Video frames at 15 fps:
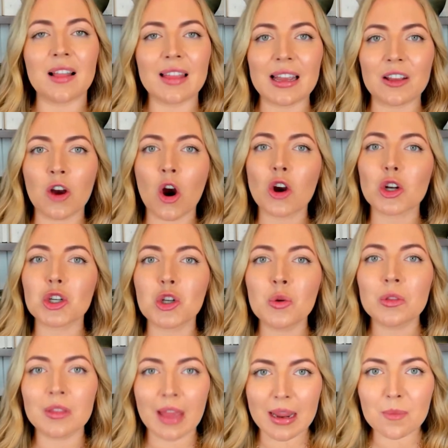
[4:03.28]
like
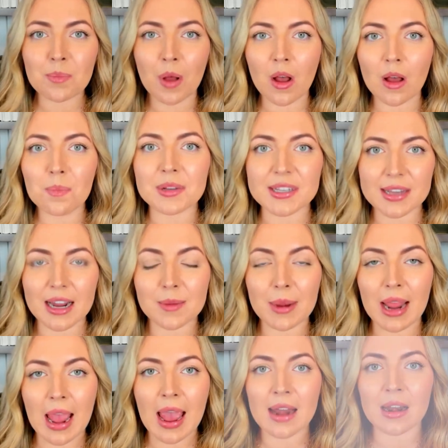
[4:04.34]
cartoon light bulb beside my
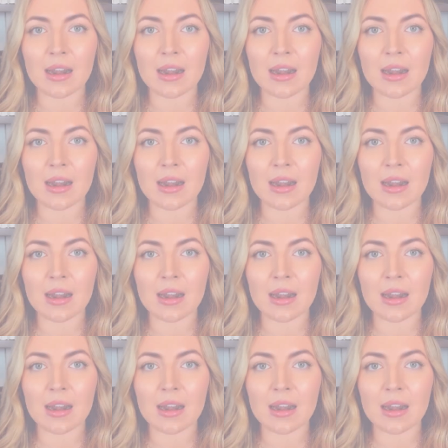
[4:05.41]
head,